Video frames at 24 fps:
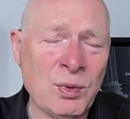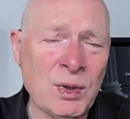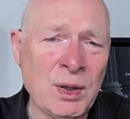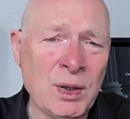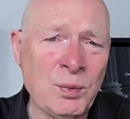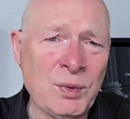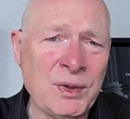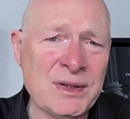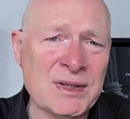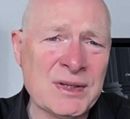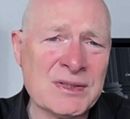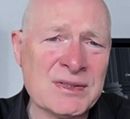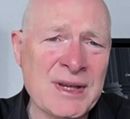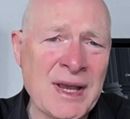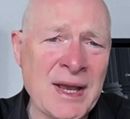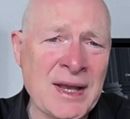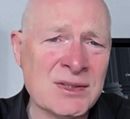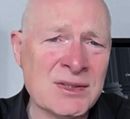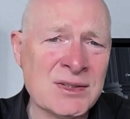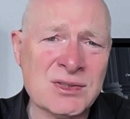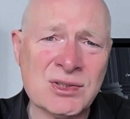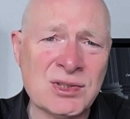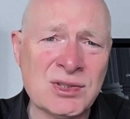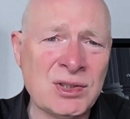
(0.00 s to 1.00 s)
Well, with the
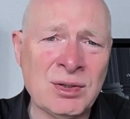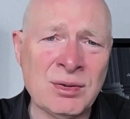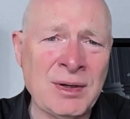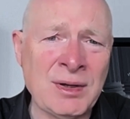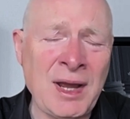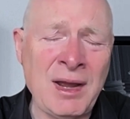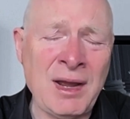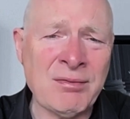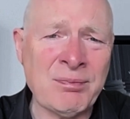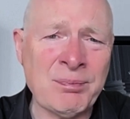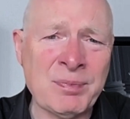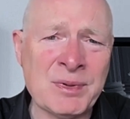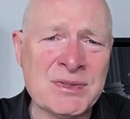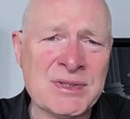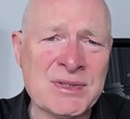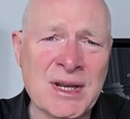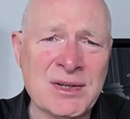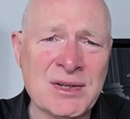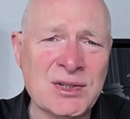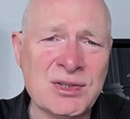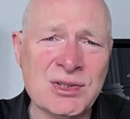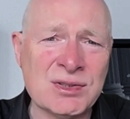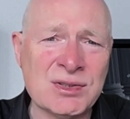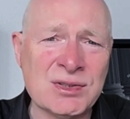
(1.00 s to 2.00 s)
SaaS, you don't have
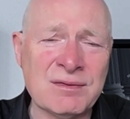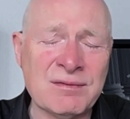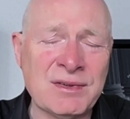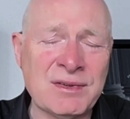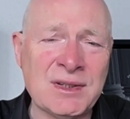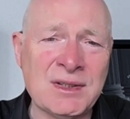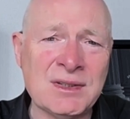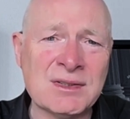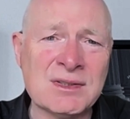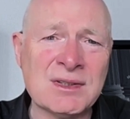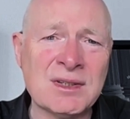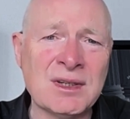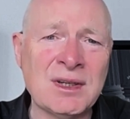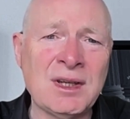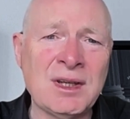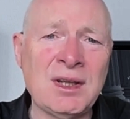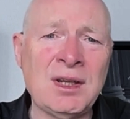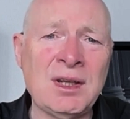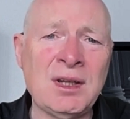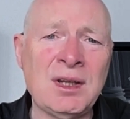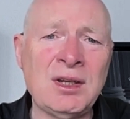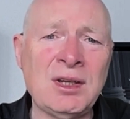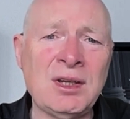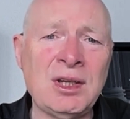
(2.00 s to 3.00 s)
percentages of fees.
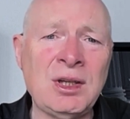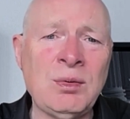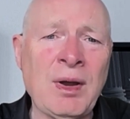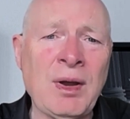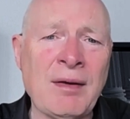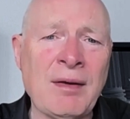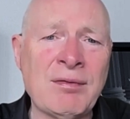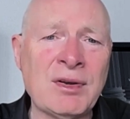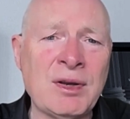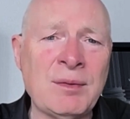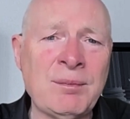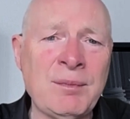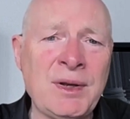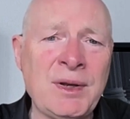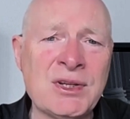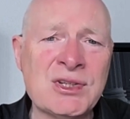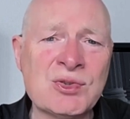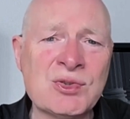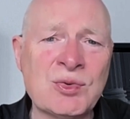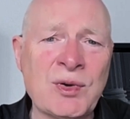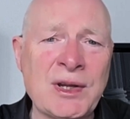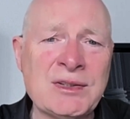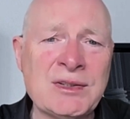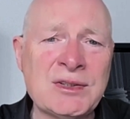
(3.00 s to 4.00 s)
You have an
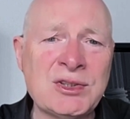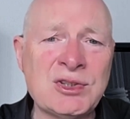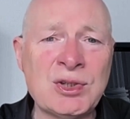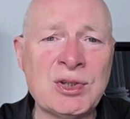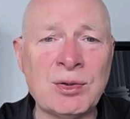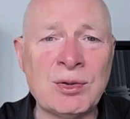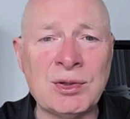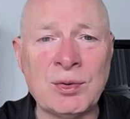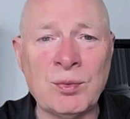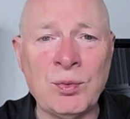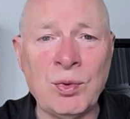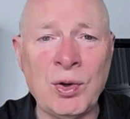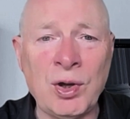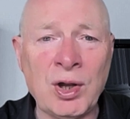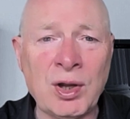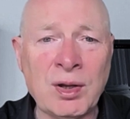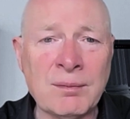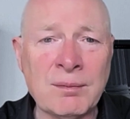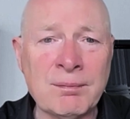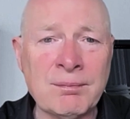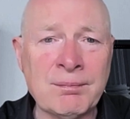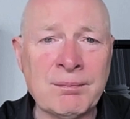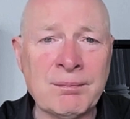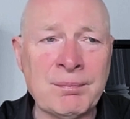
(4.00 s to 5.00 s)
administrator doing the
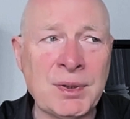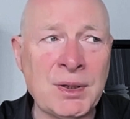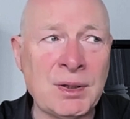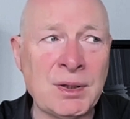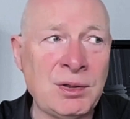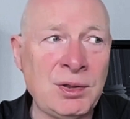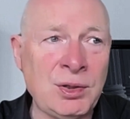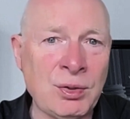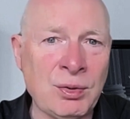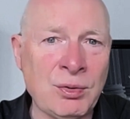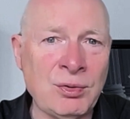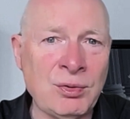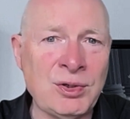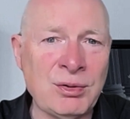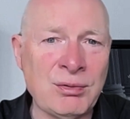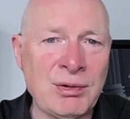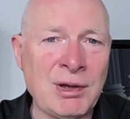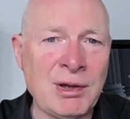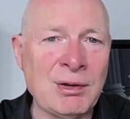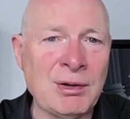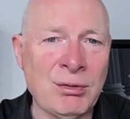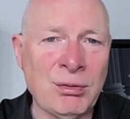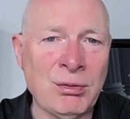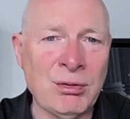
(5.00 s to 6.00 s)
work, but you're
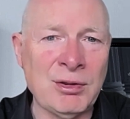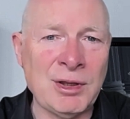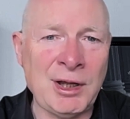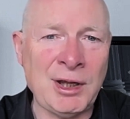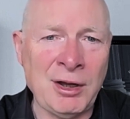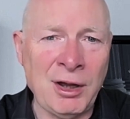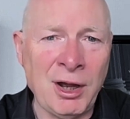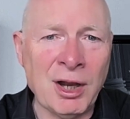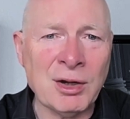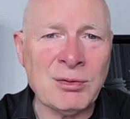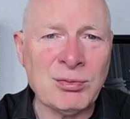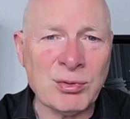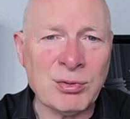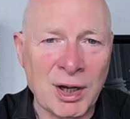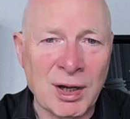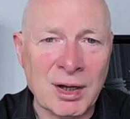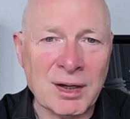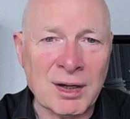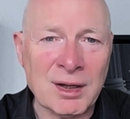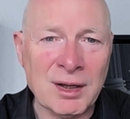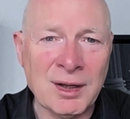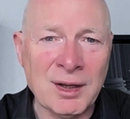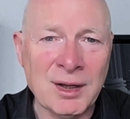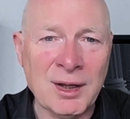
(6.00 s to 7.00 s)
doing all the hard
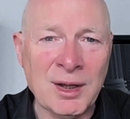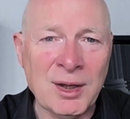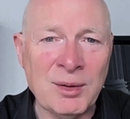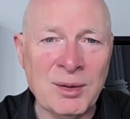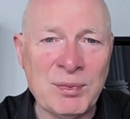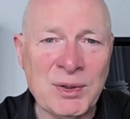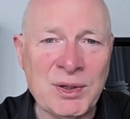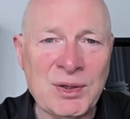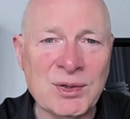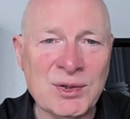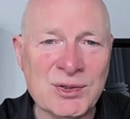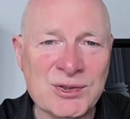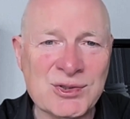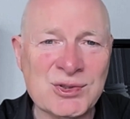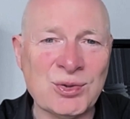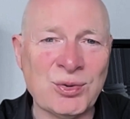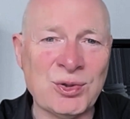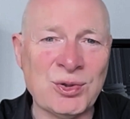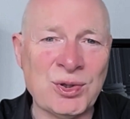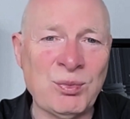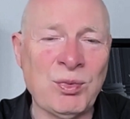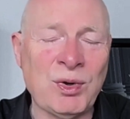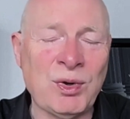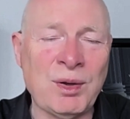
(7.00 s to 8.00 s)
work because
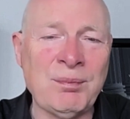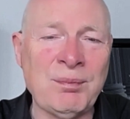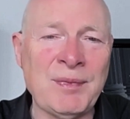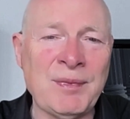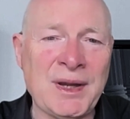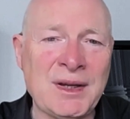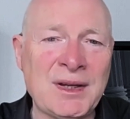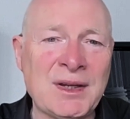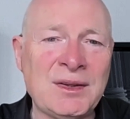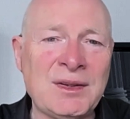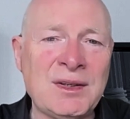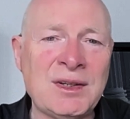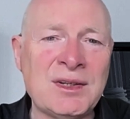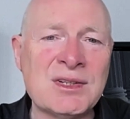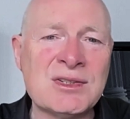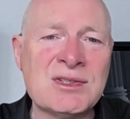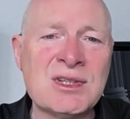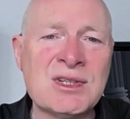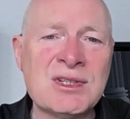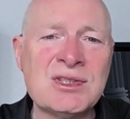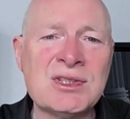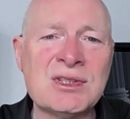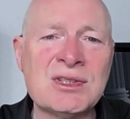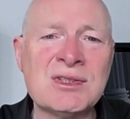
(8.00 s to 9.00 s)
you're the one making the
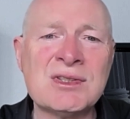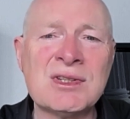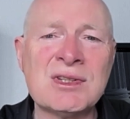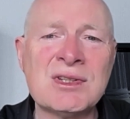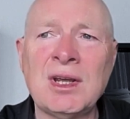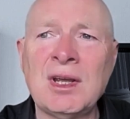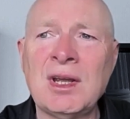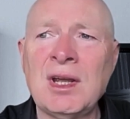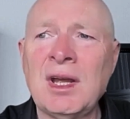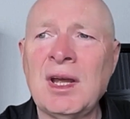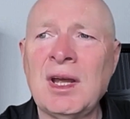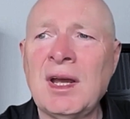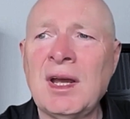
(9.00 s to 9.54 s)
decisions.